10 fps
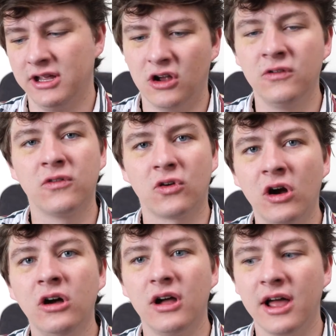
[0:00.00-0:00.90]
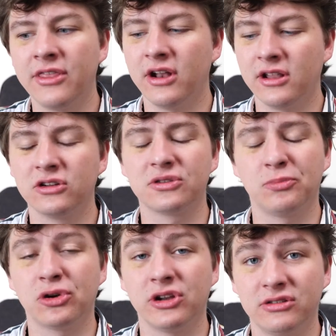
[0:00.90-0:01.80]
Overall, I thought it looked
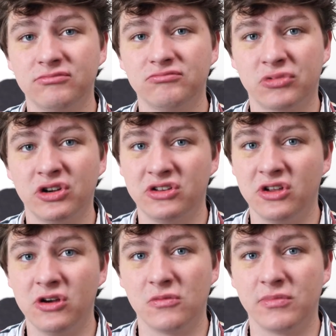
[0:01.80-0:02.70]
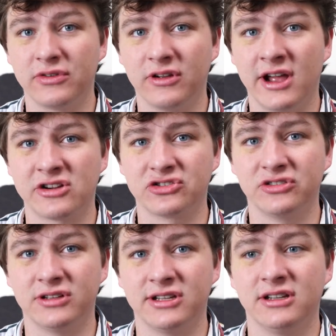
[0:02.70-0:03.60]
pretty dope,
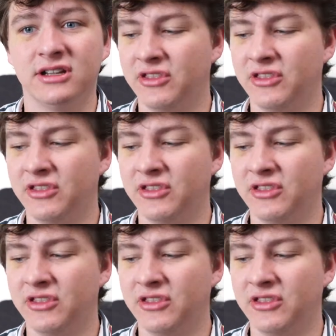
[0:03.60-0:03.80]
actually.